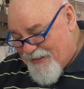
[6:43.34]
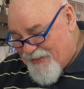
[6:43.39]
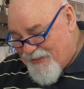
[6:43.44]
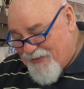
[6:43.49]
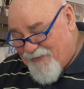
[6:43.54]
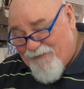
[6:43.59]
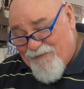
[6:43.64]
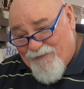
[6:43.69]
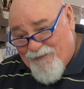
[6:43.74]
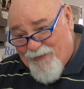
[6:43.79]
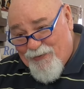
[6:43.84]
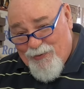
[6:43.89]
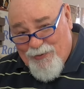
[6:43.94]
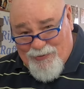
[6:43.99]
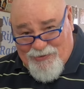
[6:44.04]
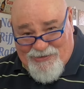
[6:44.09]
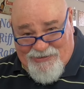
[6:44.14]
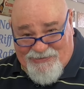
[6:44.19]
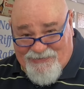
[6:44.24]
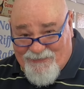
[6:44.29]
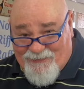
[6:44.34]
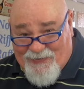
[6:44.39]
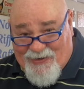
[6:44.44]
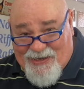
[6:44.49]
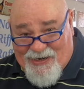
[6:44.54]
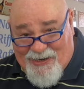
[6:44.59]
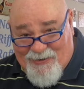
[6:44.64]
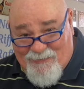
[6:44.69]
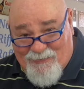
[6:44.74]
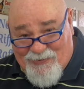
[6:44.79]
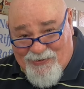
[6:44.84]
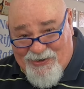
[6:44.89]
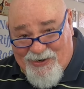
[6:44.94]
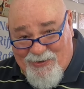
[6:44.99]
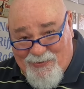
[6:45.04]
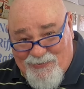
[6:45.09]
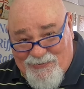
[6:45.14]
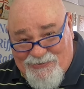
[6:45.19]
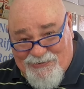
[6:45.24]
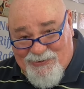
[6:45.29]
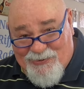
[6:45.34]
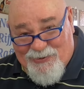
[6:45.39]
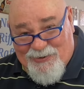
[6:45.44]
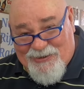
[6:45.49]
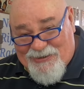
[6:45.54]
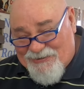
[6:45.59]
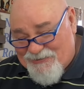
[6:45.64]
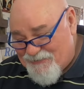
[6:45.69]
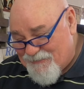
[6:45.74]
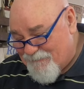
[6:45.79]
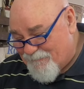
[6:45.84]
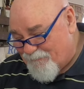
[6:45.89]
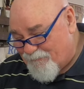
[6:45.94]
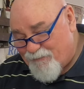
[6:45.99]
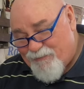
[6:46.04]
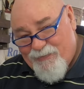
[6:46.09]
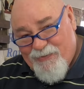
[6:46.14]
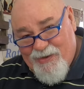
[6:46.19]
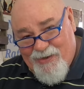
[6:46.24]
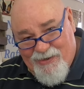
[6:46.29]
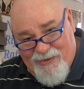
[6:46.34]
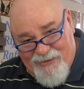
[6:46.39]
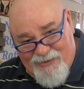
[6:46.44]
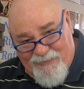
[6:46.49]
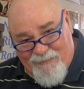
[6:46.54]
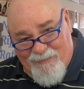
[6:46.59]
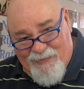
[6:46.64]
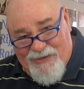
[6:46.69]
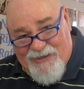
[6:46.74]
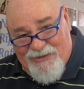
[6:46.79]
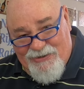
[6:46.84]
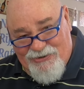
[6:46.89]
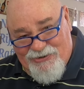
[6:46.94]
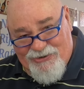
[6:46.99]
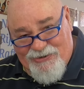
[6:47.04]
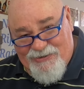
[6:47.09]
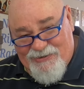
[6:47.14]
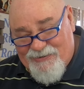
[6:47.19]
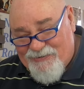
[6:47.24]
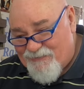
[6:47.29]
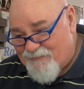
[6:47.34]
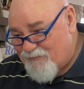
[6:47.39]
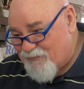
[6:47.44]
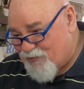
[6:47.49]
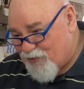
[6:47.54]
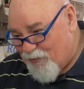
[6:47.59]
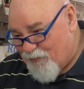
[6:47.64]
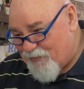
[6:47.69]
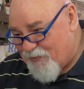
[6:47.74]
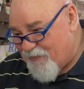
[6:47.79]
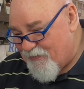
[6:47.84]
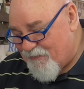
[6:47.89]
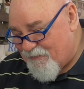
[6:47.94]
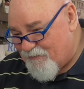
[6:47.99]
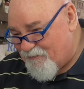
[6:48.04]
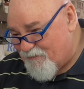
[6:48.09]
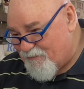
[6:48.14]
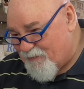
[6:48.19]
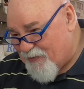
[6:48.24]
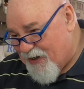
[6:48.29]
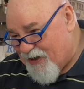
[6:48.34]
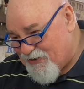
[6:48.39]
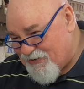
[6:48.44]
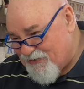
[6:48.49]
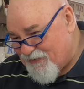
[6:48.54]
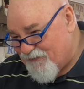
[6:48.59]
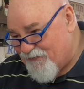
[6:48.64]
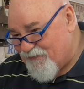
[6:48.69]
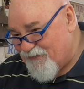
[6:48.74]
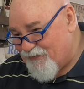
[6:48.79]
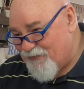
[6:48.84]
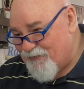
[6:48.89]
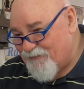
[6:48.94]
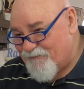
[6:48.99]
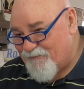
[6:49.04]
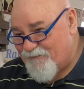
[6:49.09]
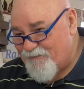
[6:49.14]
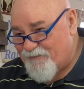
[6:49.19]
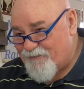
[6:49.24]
The fruit is very pronounced in this. The peach and the drop the passion fruit.